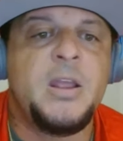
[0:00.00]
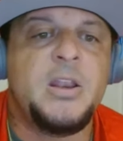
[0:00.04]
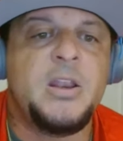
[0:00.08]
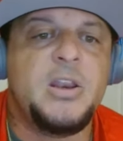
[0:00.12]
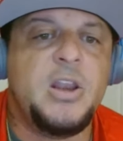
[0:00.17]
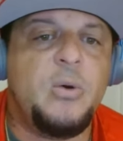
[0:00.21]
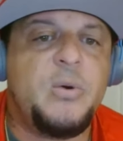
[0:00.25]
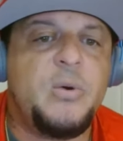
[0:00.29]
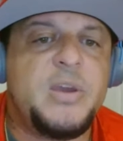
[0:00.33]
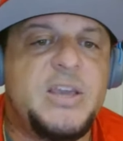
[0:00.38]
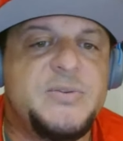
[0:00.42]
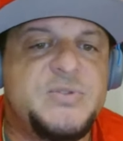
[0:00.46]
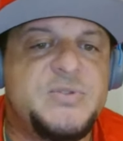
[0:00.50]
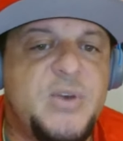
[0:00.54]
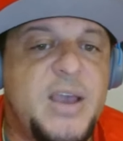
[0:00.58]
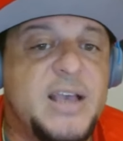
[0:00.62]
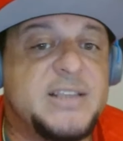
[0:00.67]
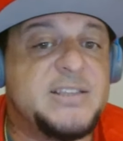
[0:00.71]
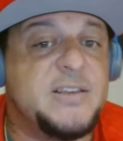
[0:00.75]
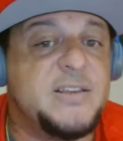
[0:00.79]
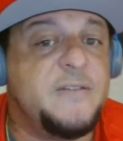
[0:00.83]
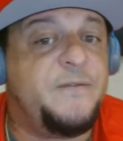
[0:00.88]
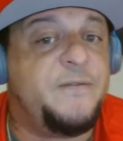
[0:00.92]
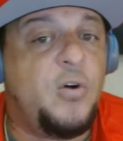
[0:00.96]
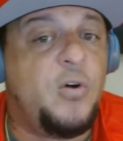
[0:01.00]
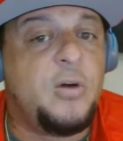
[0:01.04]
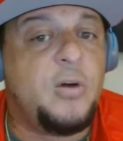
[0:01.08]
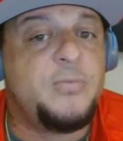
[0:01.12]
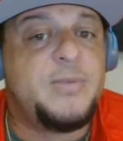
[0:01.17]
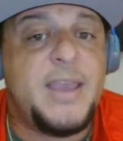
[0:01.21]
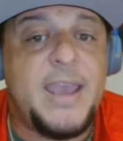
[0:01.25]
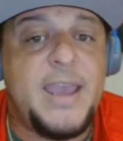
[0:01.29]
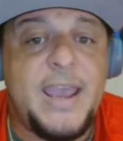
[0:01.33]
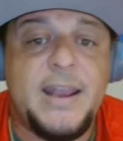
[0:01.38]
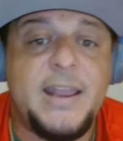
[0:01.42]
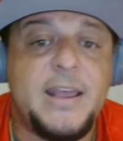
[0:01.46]
No one keeps you as informed
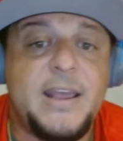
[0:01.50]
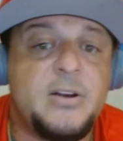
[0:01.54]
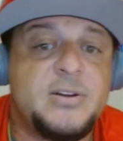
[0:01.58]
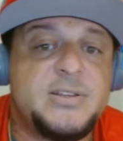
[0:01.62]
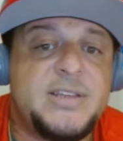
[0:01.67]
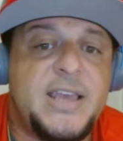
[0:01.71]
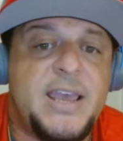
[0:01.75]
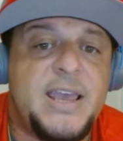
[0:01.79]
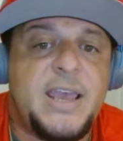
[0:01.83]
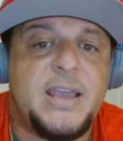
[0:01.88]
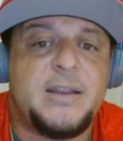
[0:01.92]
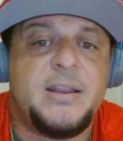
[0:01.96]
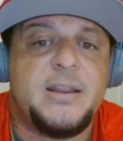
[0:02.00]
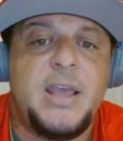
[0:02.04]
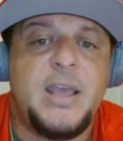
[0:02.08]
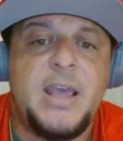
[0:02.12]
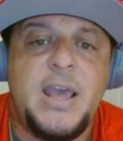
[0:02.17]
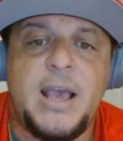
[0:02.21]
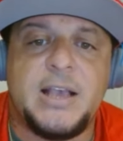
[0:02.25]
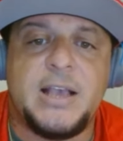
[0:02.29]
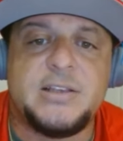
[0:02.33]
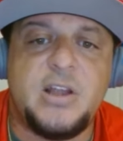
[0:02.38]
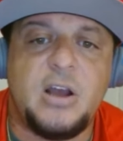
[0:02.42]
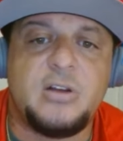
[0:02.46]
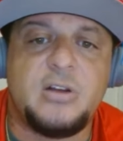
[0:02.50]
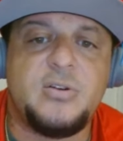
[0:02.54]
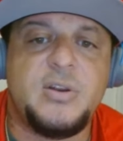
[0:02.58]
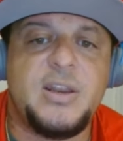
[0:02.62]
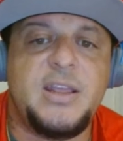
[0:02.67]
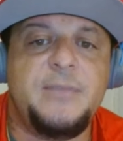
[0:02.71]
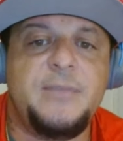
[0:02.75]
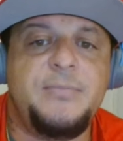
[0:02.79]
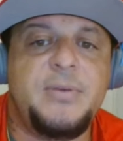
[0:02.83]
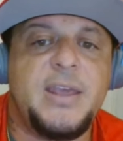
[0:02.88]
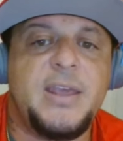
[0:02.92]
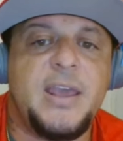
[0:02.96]
and entertained as Locked On
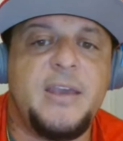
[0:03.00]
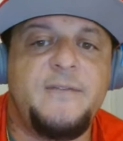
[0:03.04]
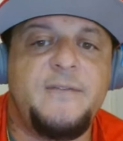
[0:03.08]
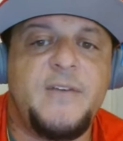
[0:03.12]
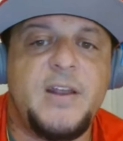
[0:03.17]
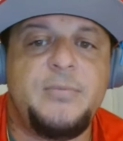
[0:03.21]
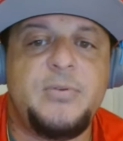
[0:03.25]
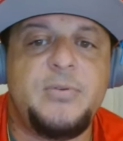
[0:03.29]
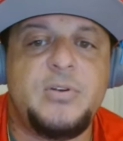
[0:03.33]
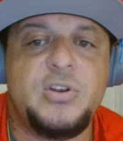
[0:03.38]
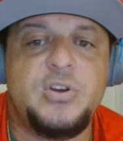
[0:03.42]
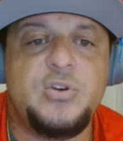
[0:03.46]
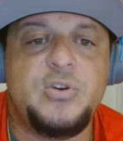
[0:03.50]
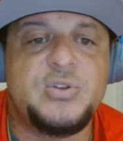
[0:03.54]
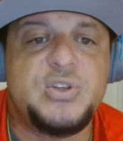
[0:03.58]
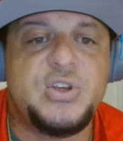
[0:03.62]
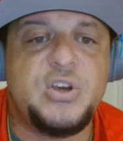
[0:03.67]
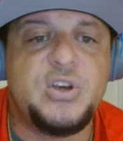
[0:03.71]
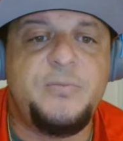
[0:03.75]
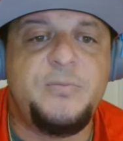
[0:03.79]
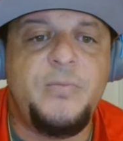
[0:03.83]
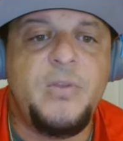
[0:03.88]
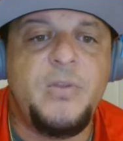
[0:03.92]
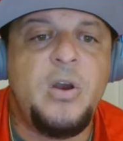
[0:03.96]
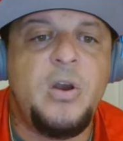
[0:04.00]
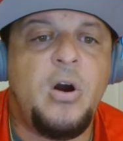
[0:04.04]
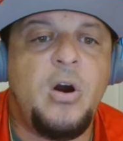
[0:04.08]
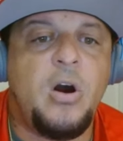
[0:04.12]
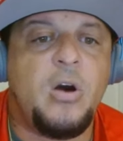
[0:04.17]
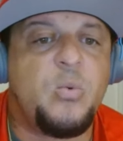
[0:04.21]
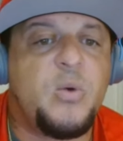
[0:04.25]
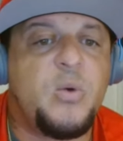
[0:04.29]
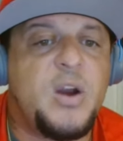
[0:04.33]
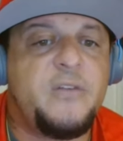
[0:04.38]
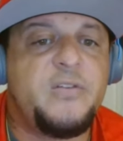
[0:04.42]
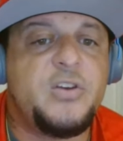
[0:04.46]
NBA, available on YouTube
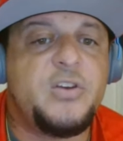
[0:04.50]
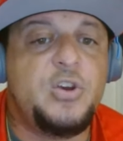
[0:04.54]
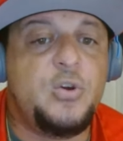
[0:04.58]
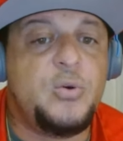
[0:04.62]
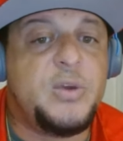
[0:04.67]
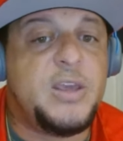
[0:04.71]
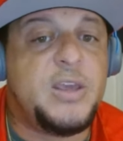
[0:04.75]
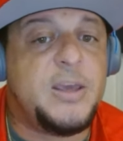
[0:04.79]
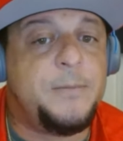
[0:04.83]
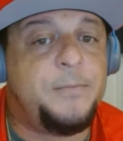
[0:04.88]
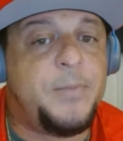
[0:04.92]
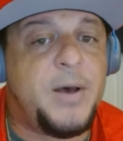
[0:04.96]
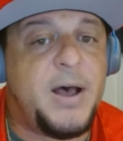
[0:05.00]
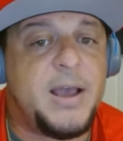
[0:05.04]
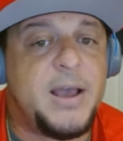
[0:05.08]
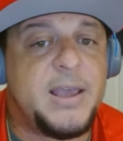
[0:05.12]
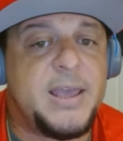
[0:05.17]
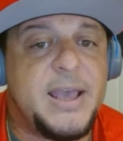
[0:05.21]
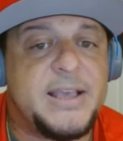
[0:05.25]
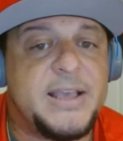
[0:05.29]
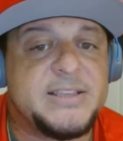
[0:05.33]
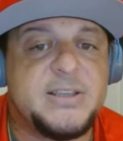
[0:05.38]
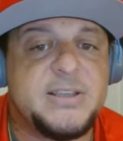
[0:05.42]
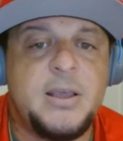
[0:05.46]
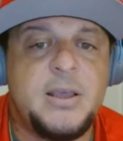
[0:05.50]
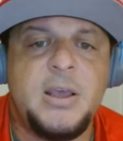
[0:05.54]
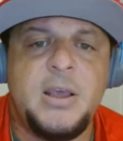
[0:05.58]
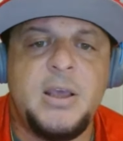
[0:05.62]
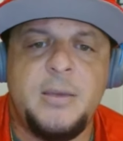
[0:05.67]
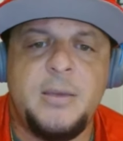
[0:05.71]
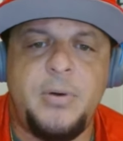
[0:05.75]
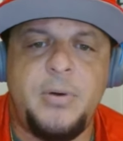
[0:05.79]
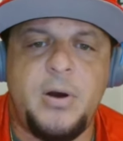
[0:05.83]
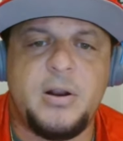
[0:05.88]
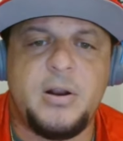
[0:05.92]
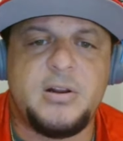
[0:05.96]
or wherever you get podcasts.
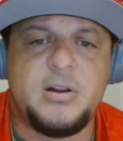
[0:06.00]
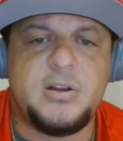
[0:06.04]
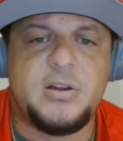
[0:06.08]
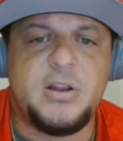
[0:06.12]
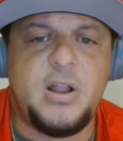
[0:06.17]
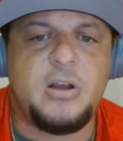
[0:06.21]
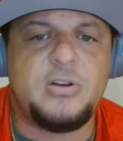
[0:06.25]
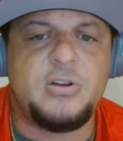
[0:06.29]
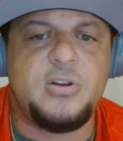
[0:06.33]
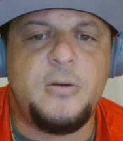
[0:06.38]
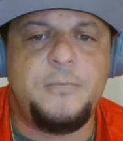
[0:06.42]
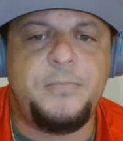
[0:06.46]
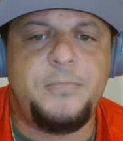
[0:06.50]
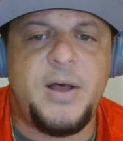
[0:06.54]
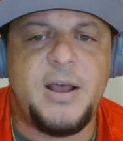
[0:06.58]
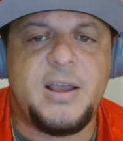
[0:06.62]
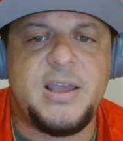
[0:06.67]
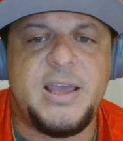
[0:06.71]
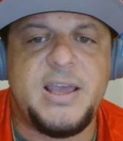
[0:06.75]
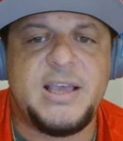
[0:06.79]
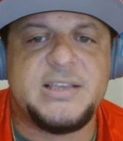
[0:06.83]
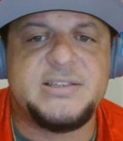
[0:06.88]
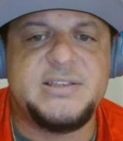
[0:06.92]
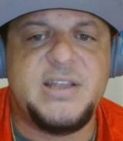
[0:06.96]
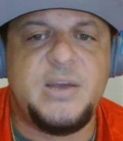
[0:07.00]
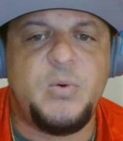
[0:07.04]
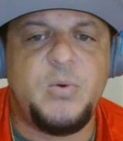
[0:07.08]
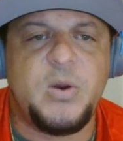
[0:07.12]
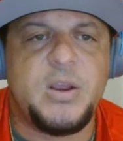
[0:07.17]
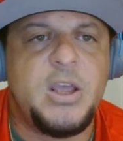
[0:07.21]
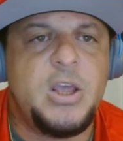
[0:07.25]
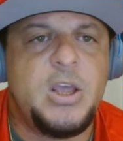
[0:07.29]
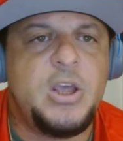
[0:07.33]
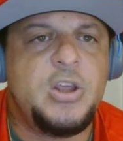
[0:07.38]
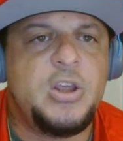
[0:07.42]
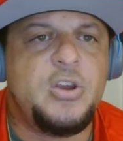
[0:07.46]
Part of the Locked On Podcast
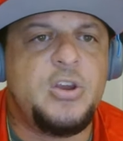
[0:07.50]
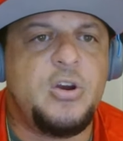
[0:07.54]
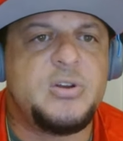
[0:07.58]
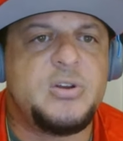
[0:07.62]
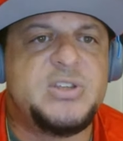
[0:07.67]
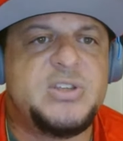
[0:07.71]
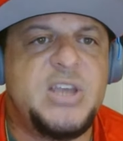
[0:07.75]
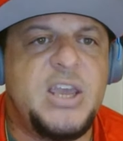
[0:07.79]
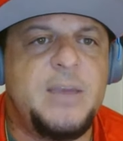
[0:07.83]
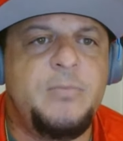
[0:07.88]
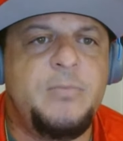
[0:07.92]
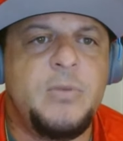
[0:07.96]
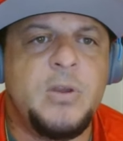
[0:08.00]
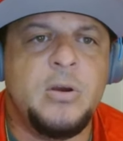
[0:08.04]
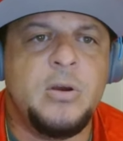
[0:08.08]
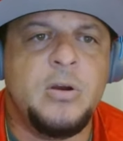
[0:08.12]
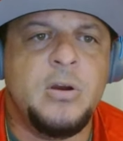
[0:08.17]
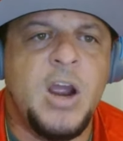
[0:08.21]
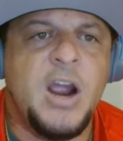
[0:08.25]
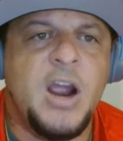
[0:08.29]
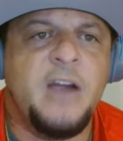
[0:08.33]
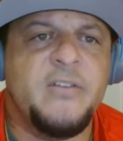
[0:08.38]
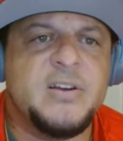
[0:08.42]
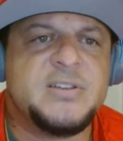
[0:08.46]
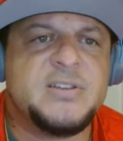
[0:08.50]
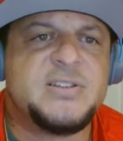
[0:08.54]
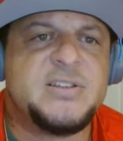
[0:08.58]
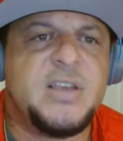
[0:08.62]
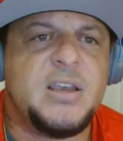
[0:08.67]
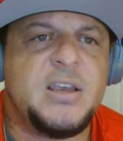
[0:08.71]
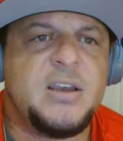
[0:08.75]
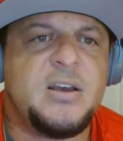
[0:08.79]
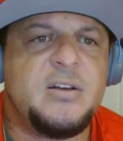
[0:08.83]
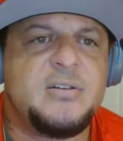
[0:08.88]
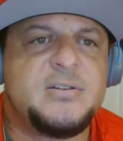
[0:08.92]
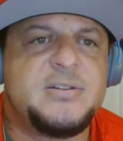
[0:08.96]
Network, your team every
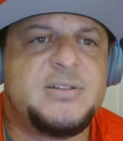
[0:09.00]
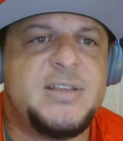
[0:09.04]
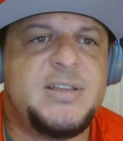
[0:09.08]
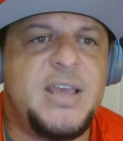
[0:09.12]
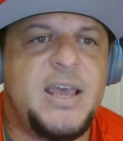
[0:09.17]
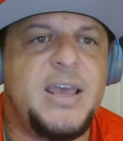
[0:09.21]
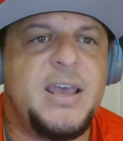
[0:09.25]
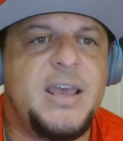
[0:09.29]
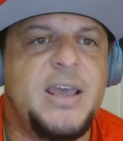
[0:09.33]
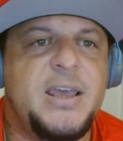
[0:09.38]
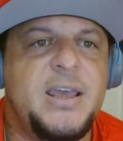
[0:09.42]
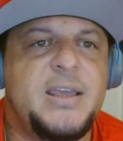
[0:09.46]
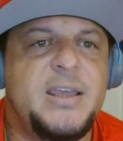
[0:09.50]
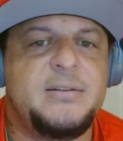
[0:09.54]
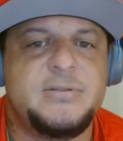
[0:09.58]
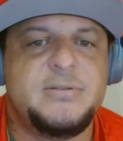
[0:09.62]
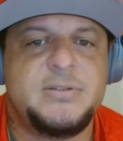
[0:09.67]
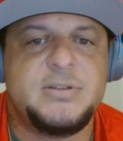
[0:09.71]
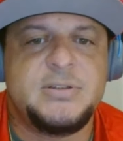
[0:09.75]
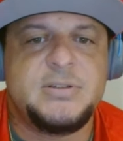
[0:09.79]
single day.